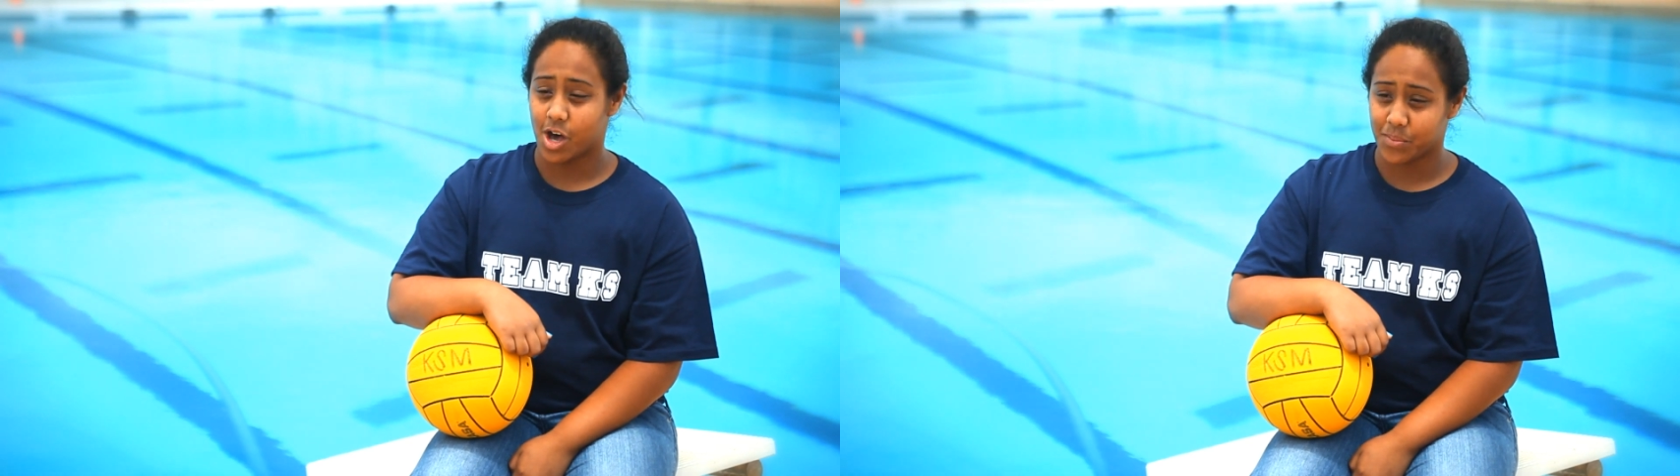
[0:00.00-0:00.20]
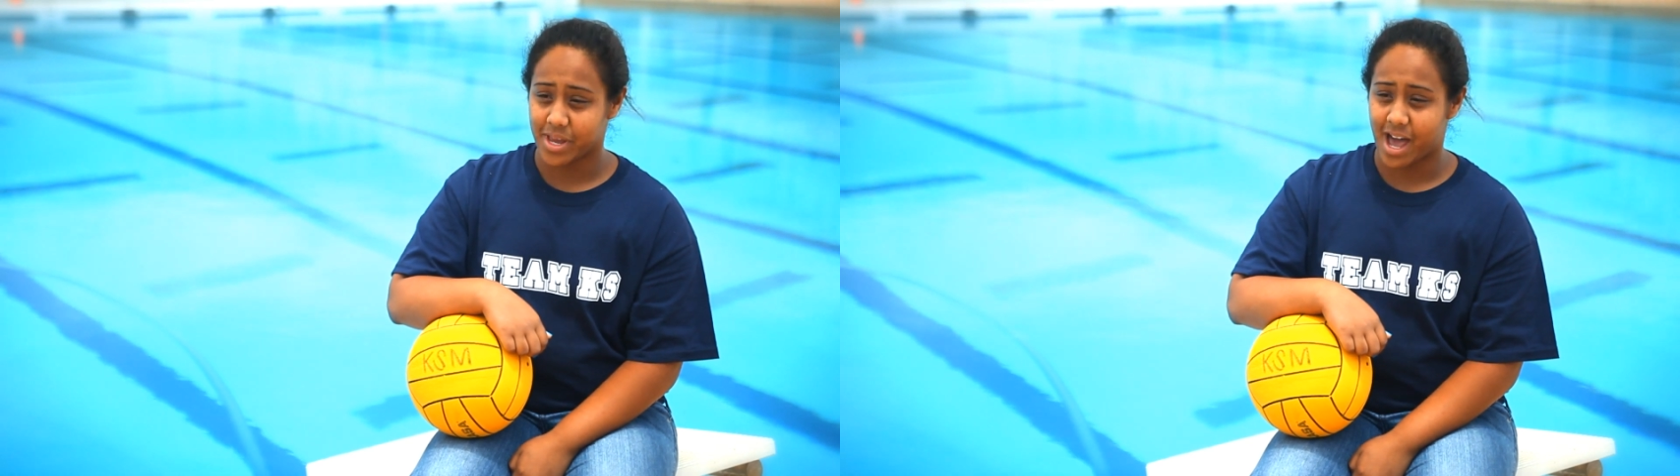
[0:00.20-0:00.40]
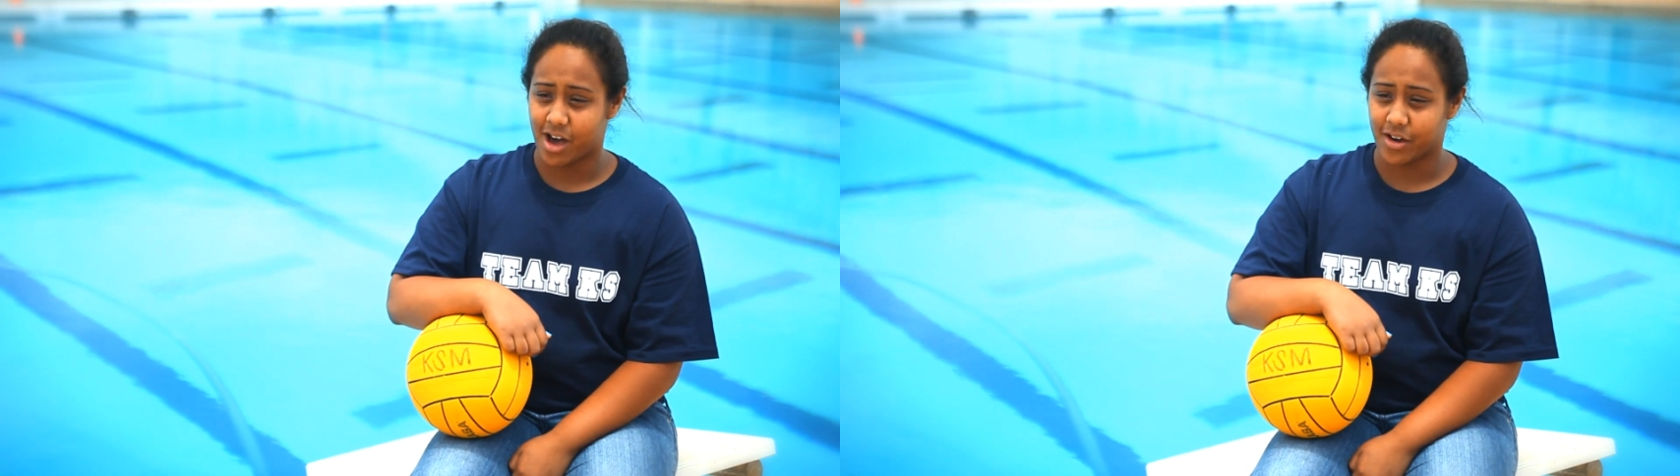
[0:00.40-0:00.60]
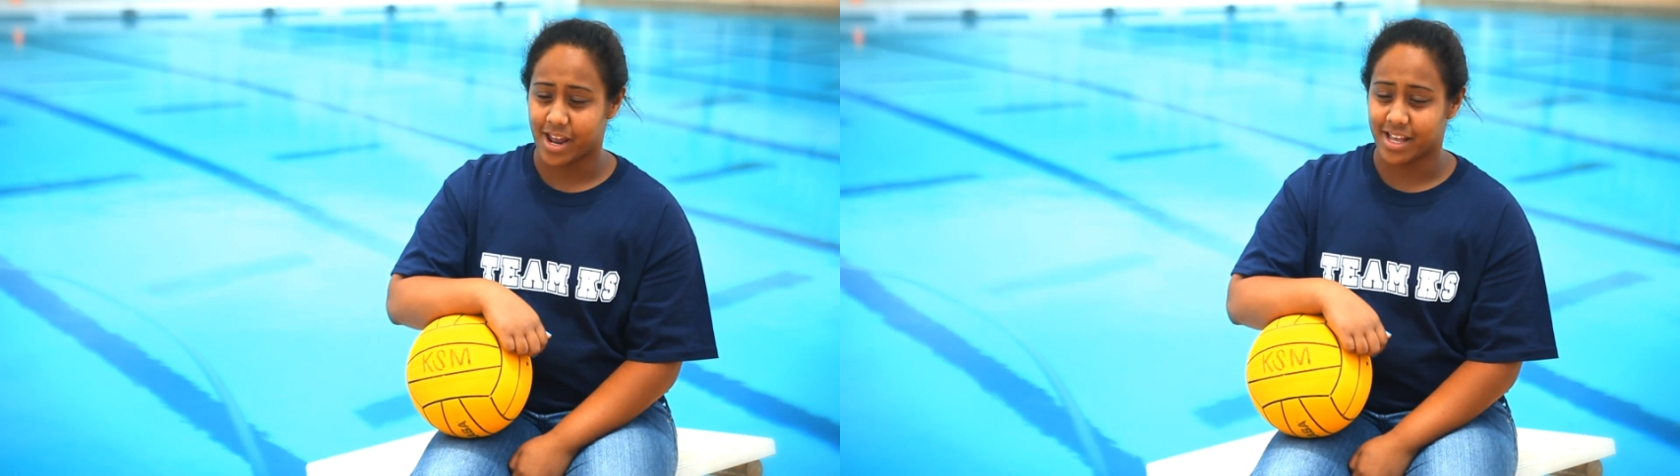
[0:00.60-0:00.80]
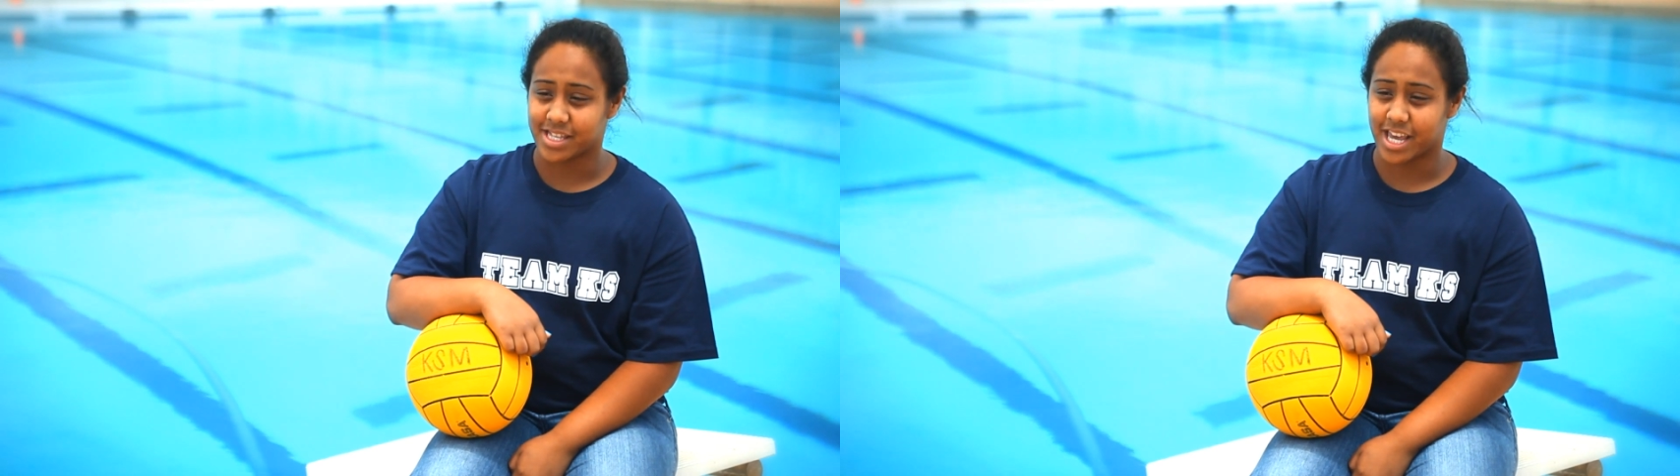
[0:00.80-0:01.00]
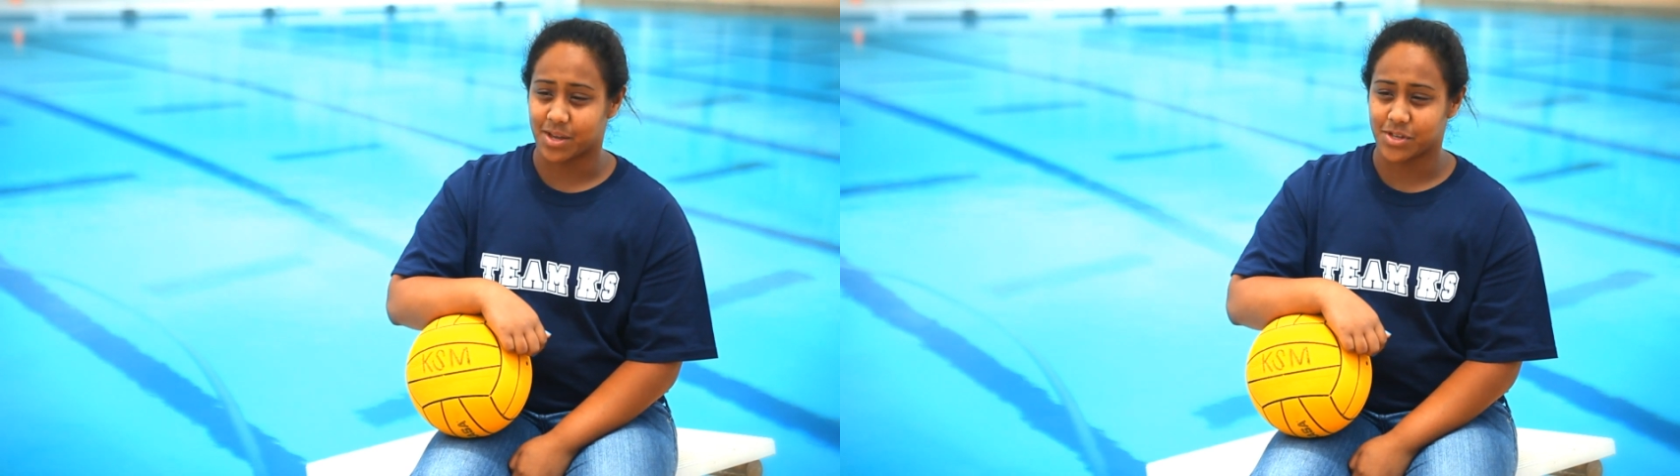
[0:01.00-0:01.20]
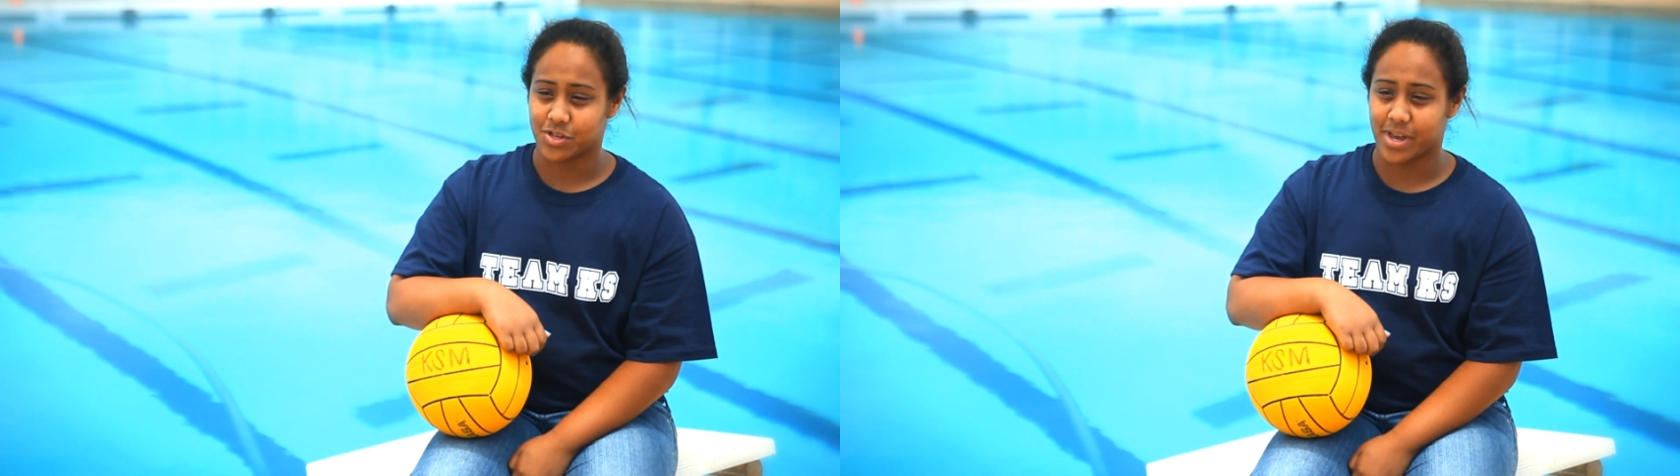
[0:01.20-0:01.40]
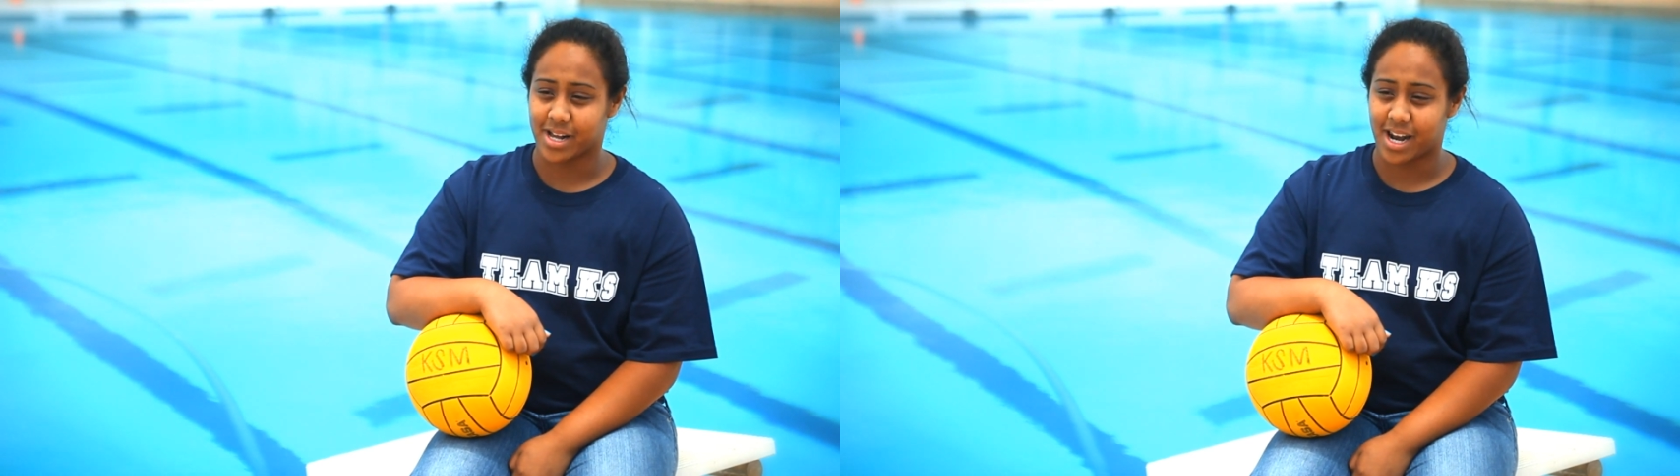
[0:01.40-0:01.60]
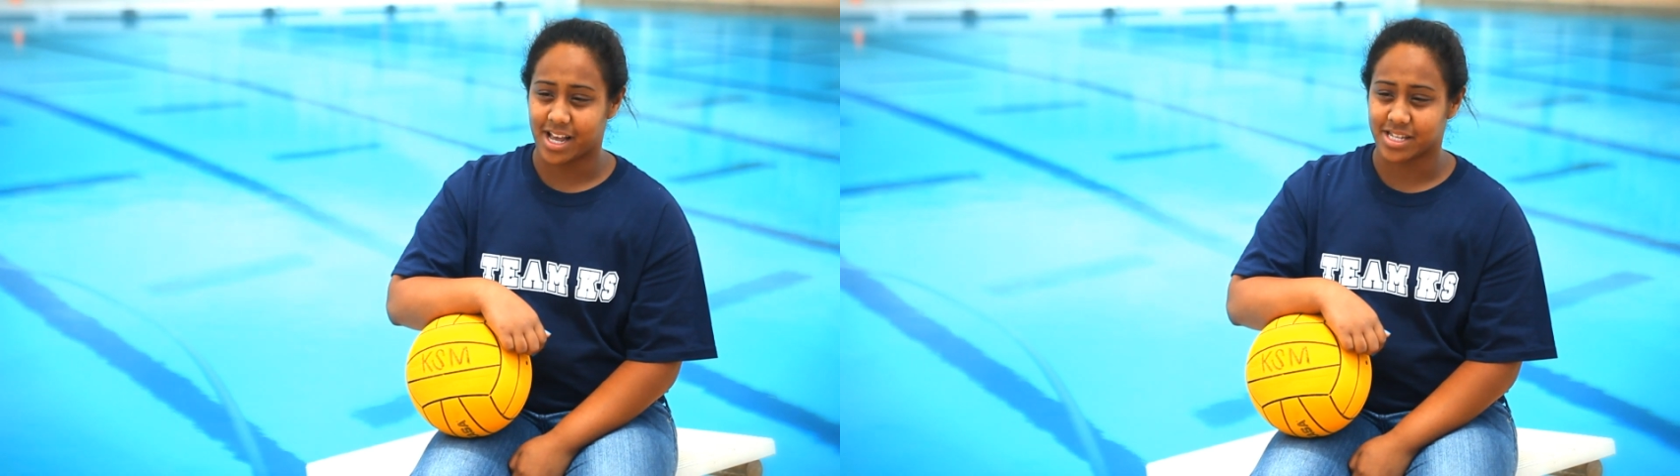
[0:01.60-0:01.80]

help me out and take me to my